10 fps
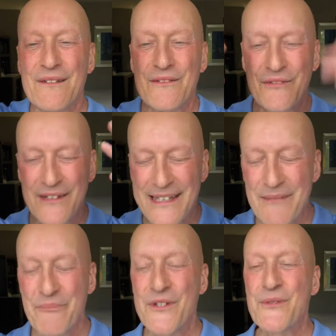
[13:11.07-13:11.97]
Free
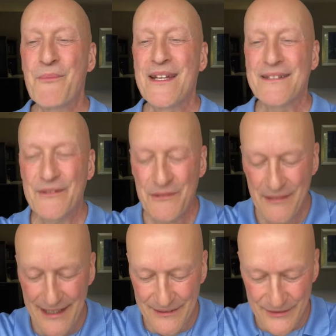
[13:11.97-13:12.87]
up the space
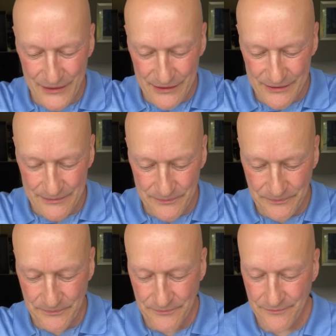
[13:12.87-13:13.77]
around you.
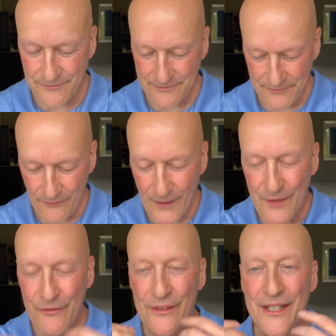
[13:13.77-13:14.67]

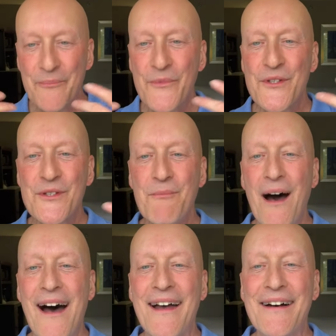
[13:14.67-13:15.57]
Free up the
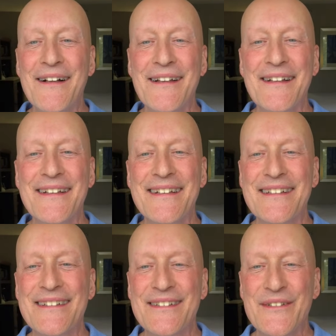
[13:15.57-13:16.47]
smile.
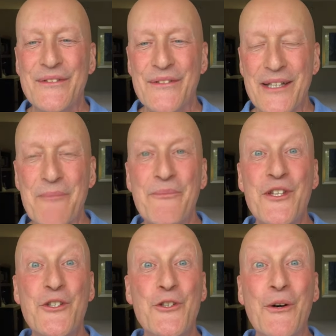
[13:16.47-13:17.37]
Free up
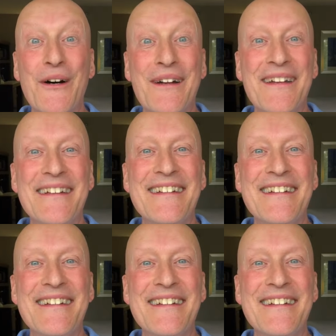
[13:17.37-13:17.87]
the joy.